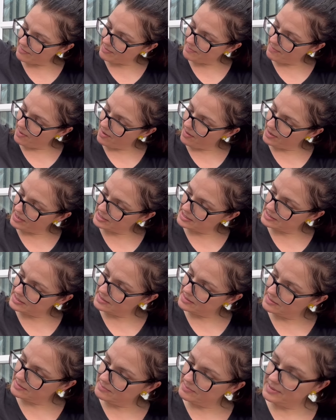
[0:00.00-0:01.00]
in mind.
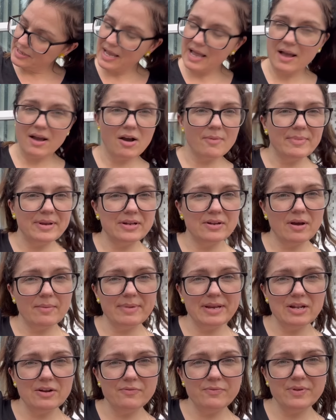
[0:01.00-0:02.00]
yeah, I mean, I'm
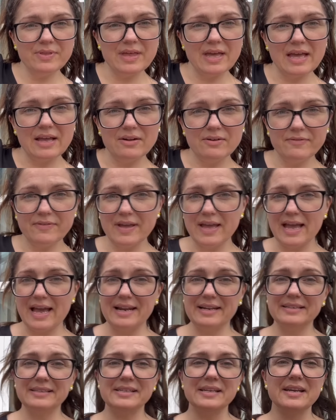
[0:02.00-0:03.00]
in love with it, love it.
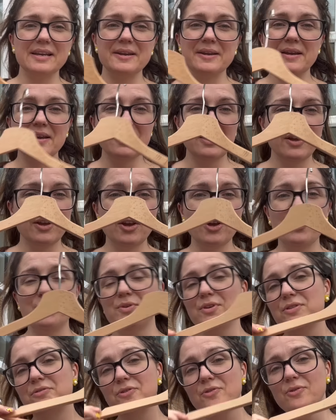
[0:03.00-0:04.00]
And who would
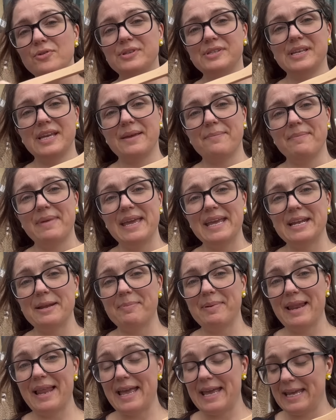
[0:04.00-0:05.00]
have thought it, me in a
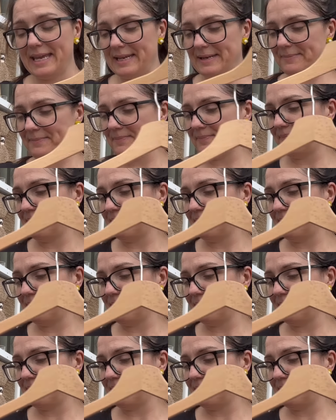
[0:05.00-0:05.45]
plane.